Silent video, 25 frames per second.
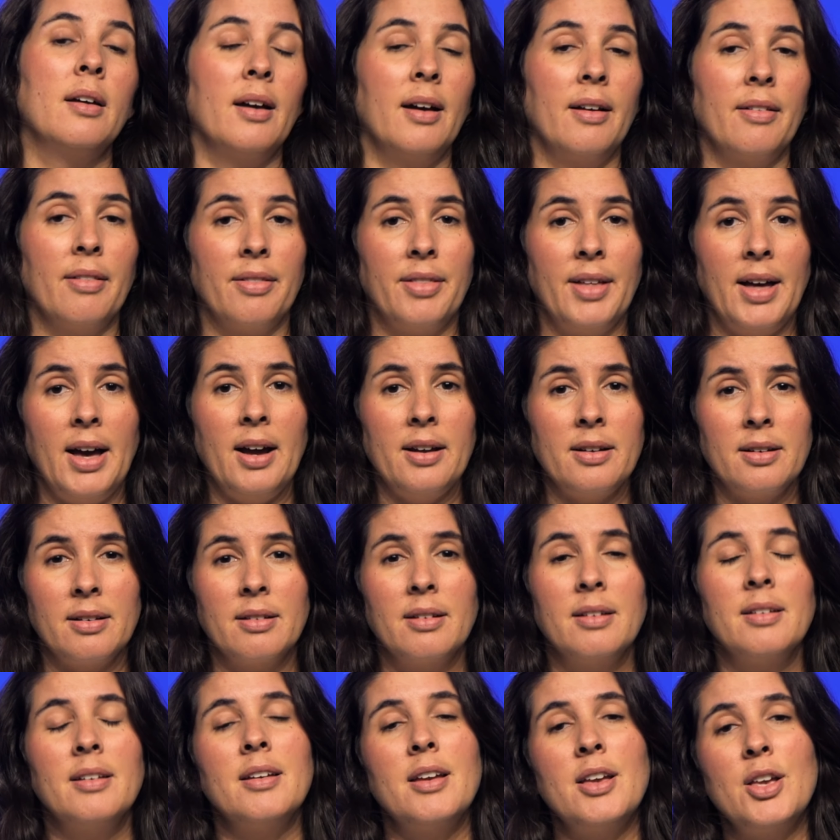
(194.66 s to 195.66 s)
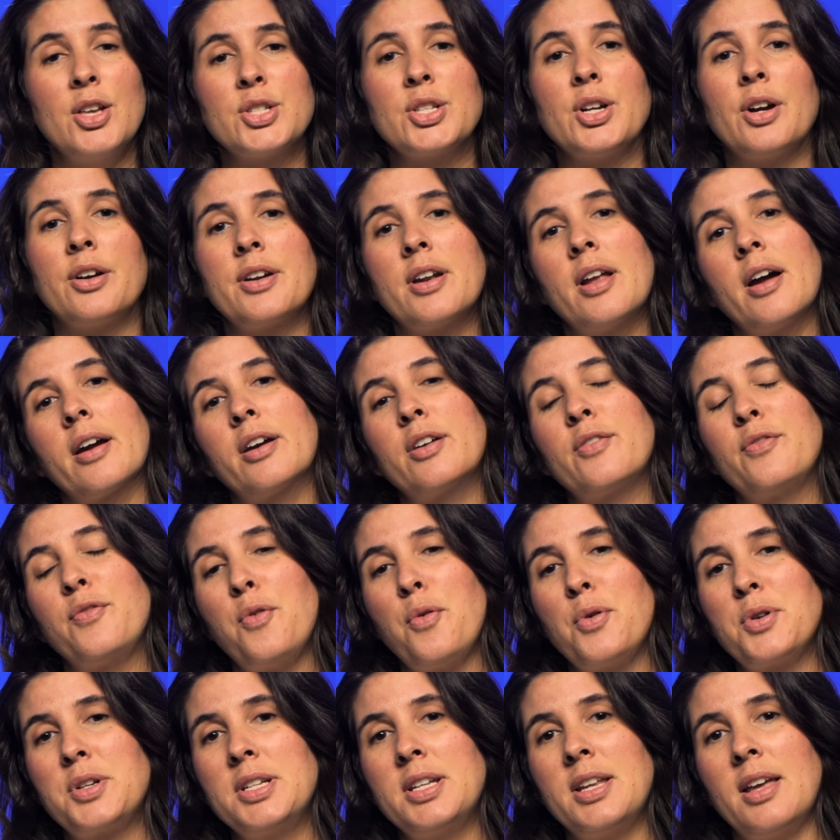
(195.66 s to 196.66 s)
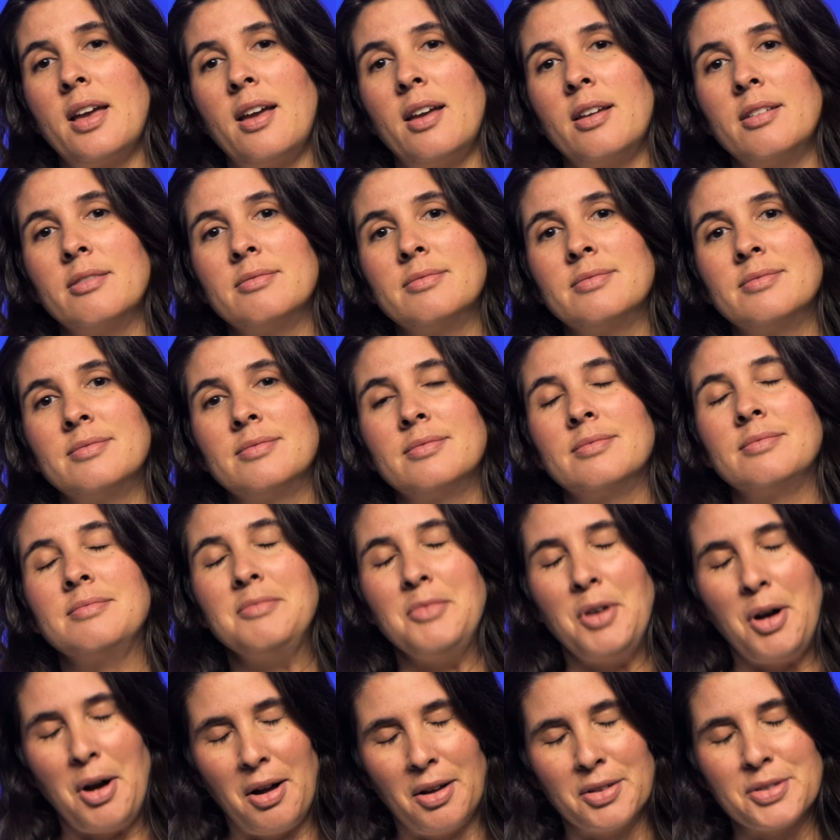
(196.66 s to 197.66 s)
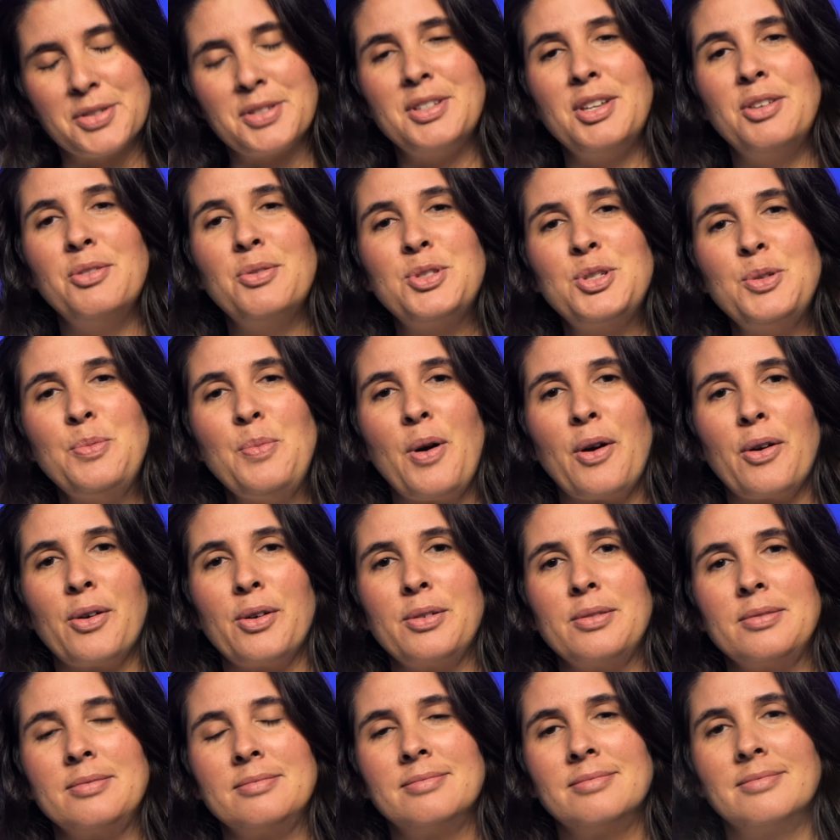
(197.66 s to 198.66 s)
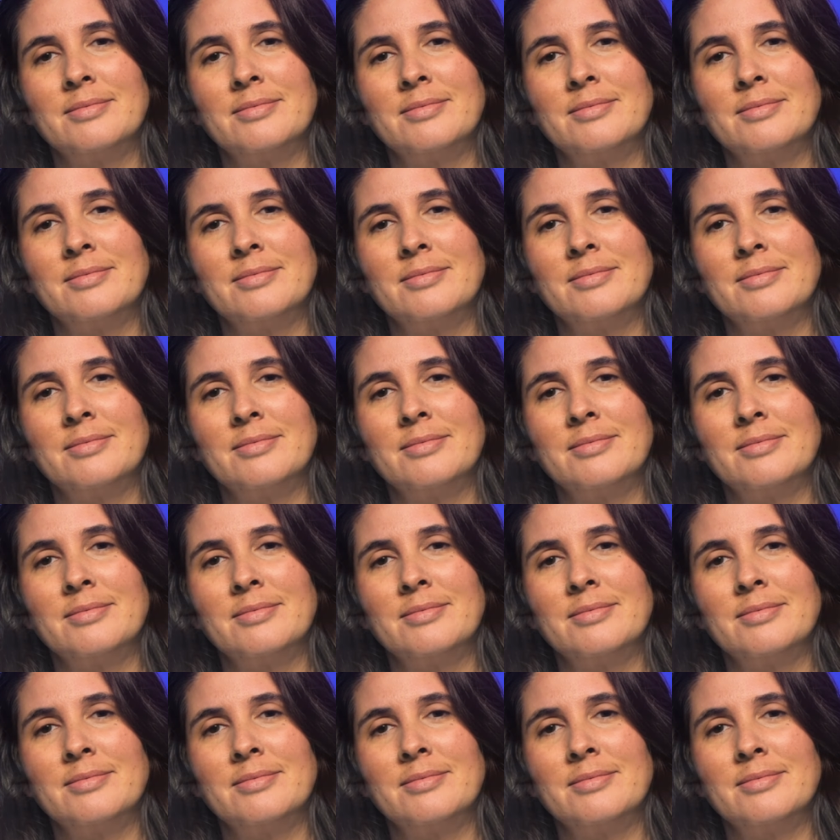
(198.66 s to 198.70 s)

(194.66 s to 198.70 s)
And that is our nugget for today. I'll see you tomorrow.